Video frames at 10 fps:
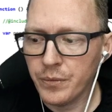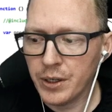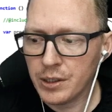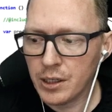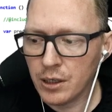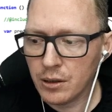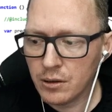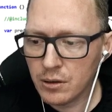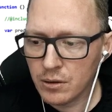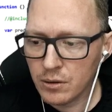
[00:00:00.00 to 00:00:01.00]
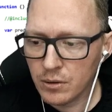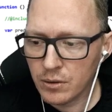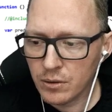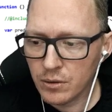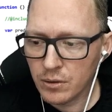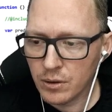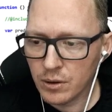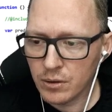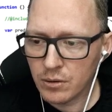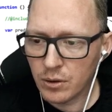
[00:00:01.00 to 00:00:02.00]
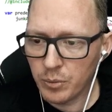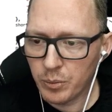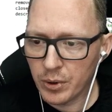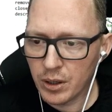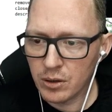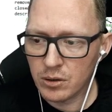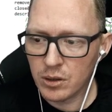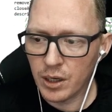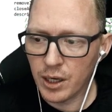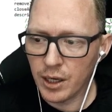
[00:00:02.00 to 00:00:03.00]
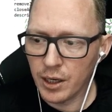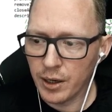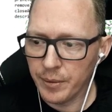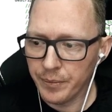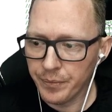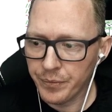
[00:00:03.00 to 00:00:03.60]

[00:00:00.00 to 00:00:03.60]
extend uh, script because they, um,